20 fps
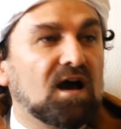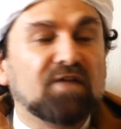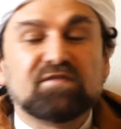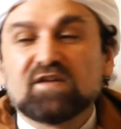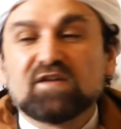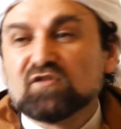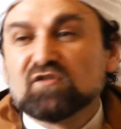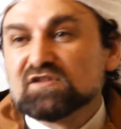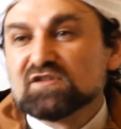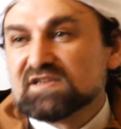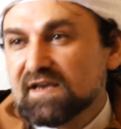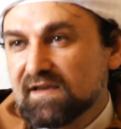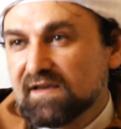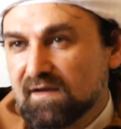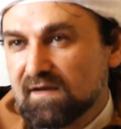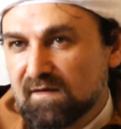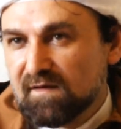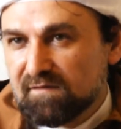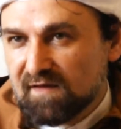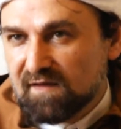And they don't
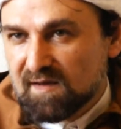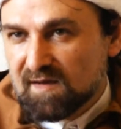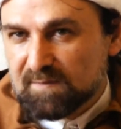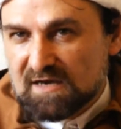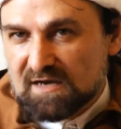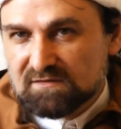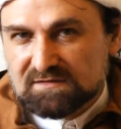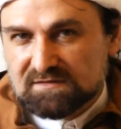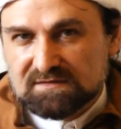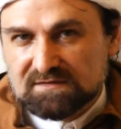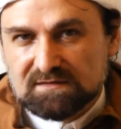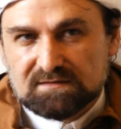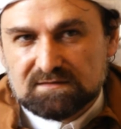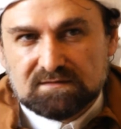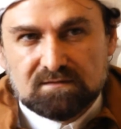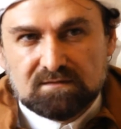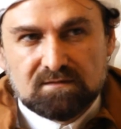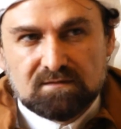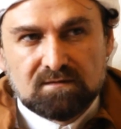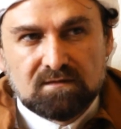say anything about
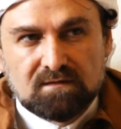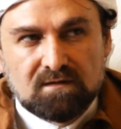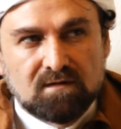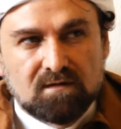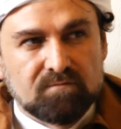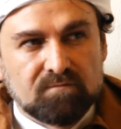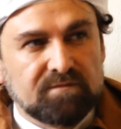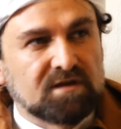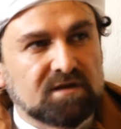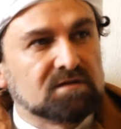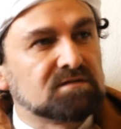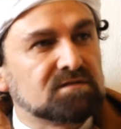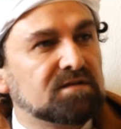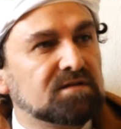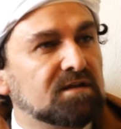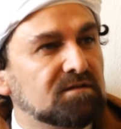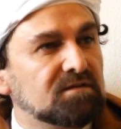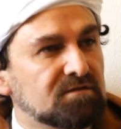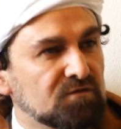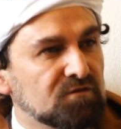it because
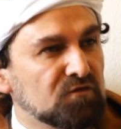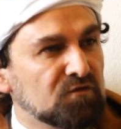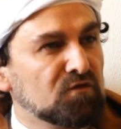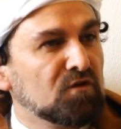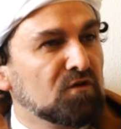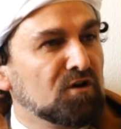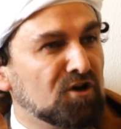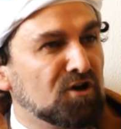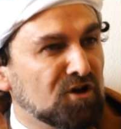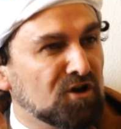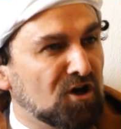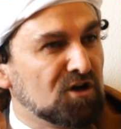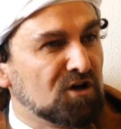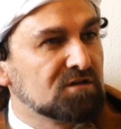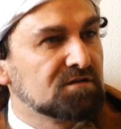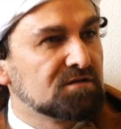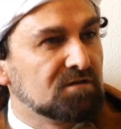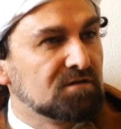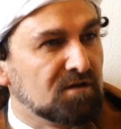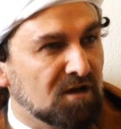they do
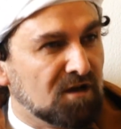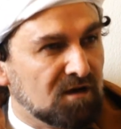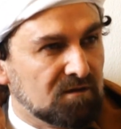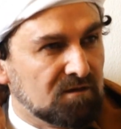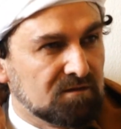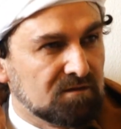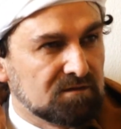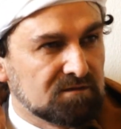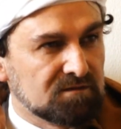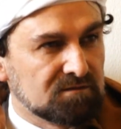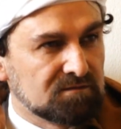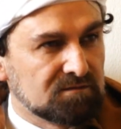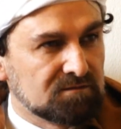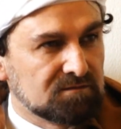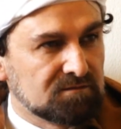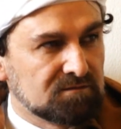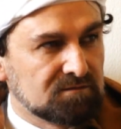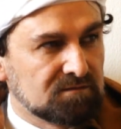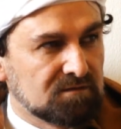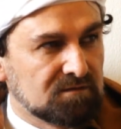not know.
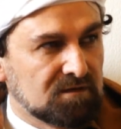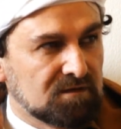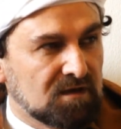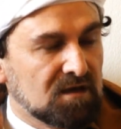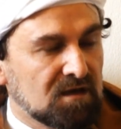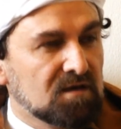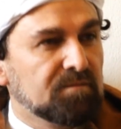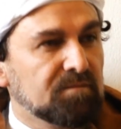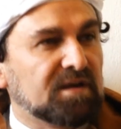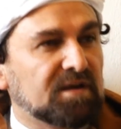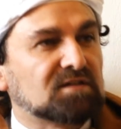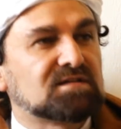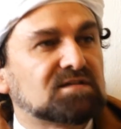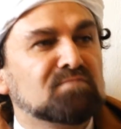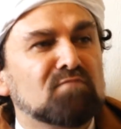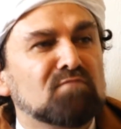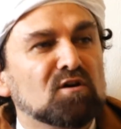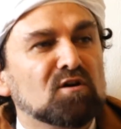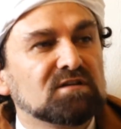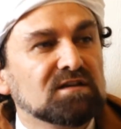Because
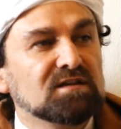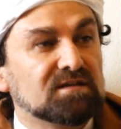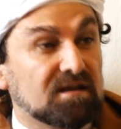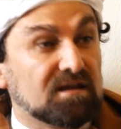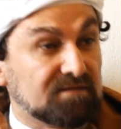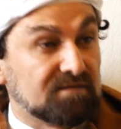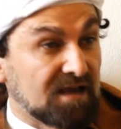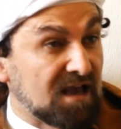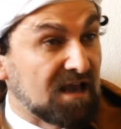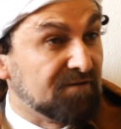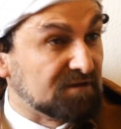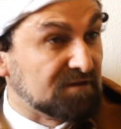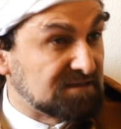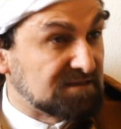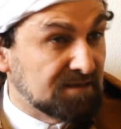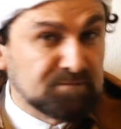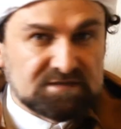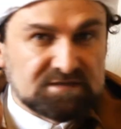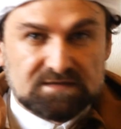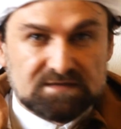the model that they have
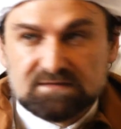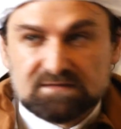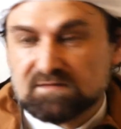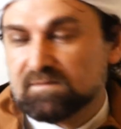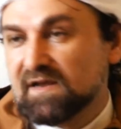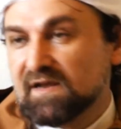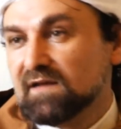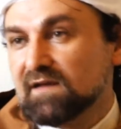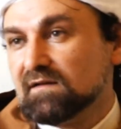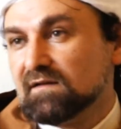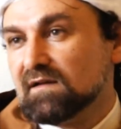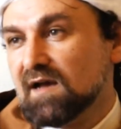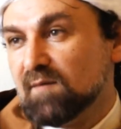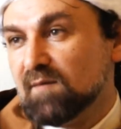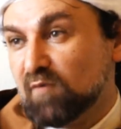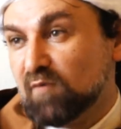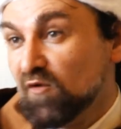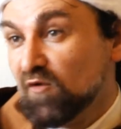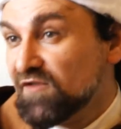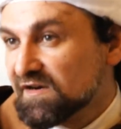attempted to bring
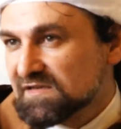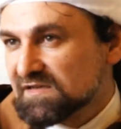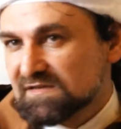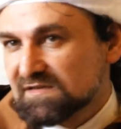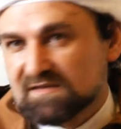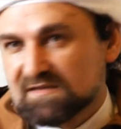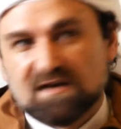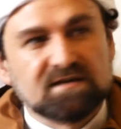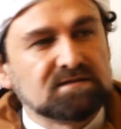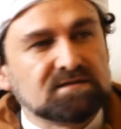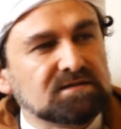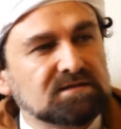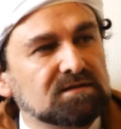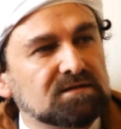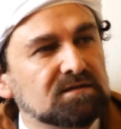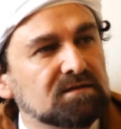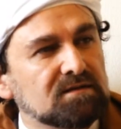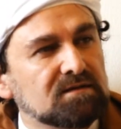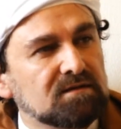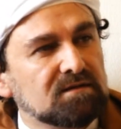upon their
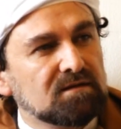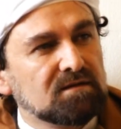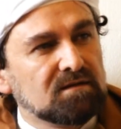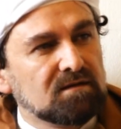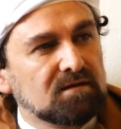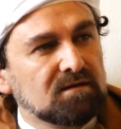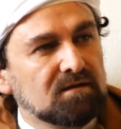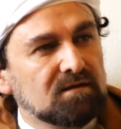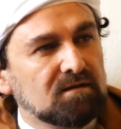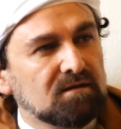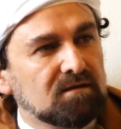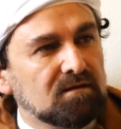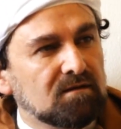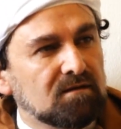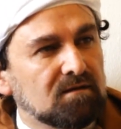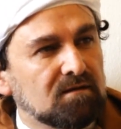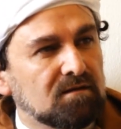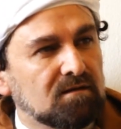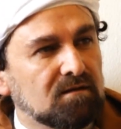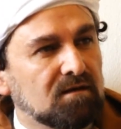society
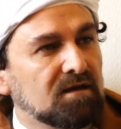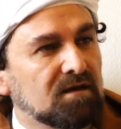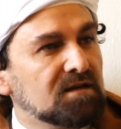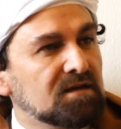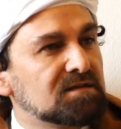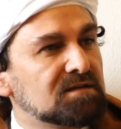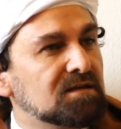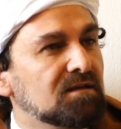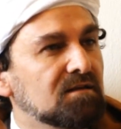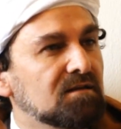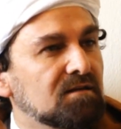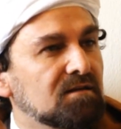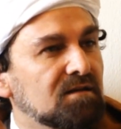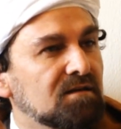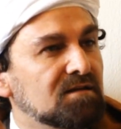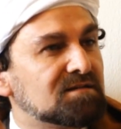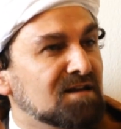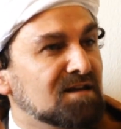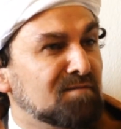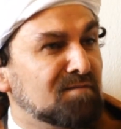is
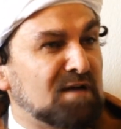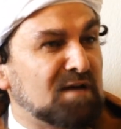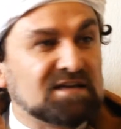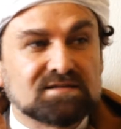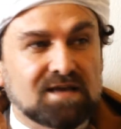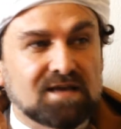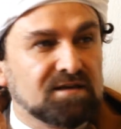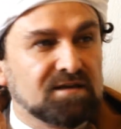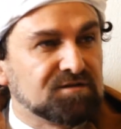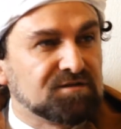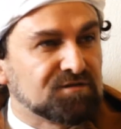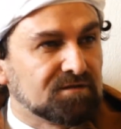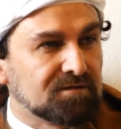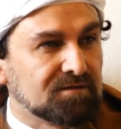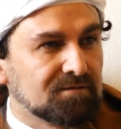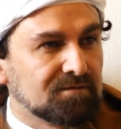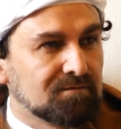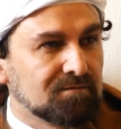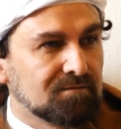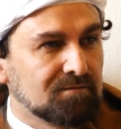Islamization.